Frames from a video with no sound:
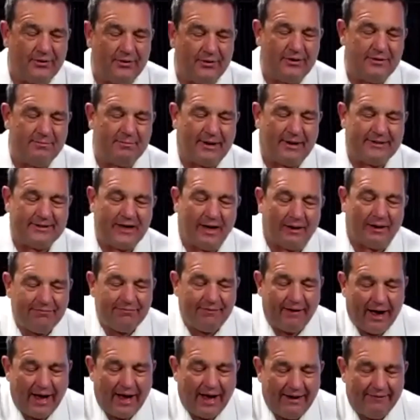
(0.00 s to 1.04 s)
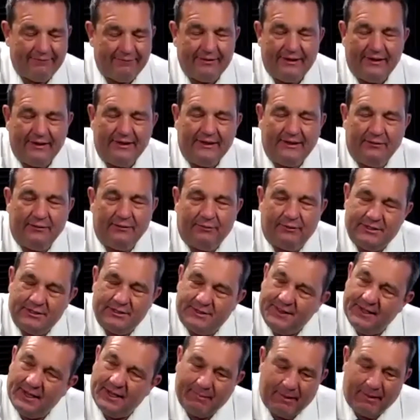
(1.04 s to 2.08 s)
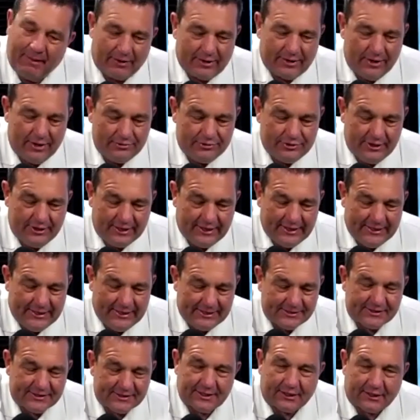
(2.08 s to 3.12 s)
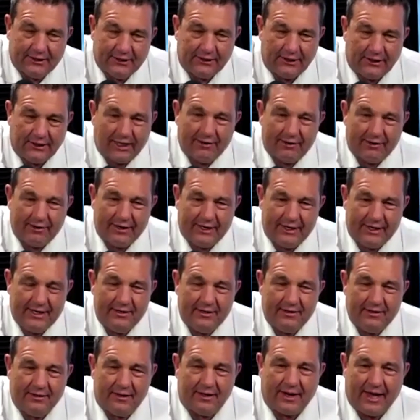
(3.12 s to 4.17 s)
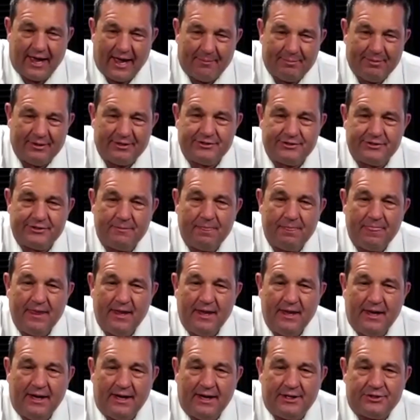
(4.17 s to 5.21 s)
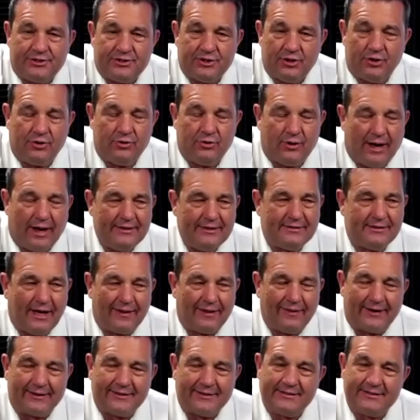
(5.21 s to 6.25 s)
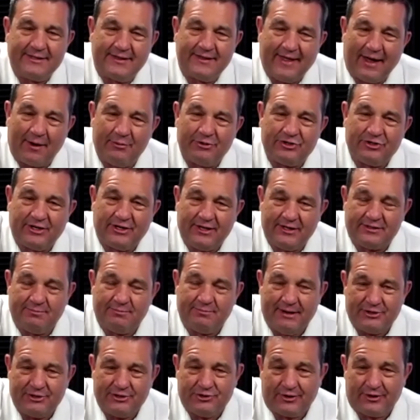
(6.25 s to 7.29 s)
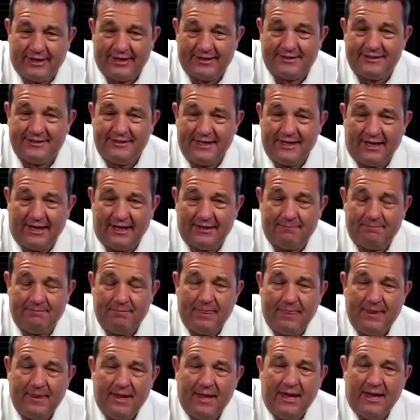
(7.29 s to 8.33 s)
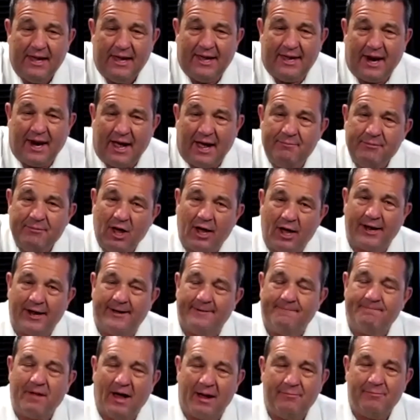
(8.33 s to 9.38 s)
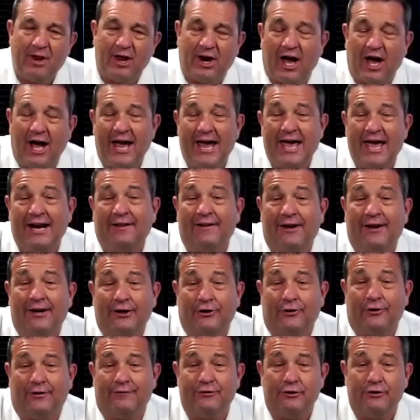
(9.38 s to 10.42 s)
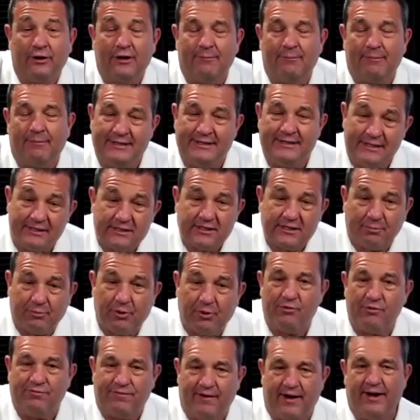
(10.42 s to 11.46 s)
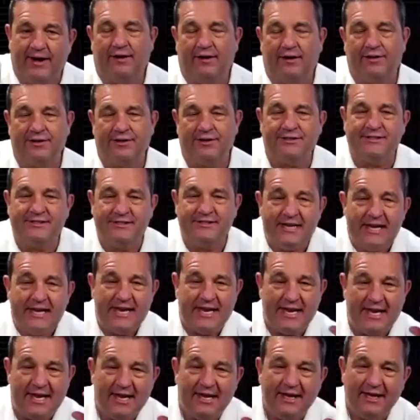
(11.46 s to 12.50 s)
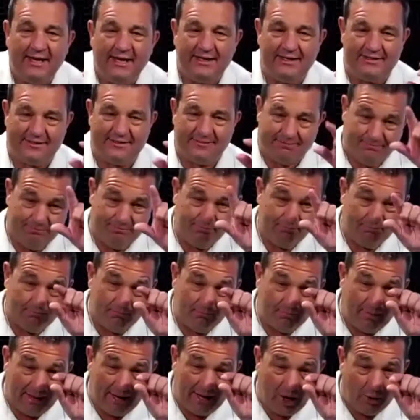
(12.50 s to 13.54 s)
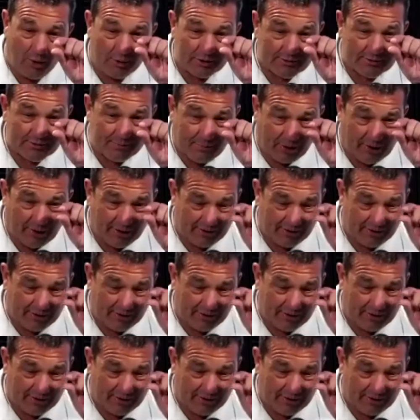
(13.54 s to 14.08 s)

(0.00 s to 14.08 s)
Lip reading: my top 5, when you think about coaching, is the clarity that happens. And so I like to say that which gets measured gets done. And I'm not a high analytical. If you look at my disc profile, the C is my lowest part.